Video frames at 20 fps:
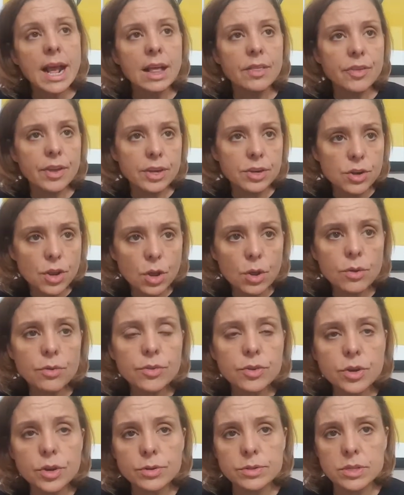and they know
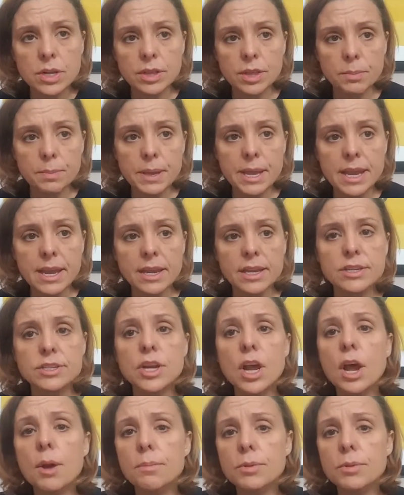the notes on the page,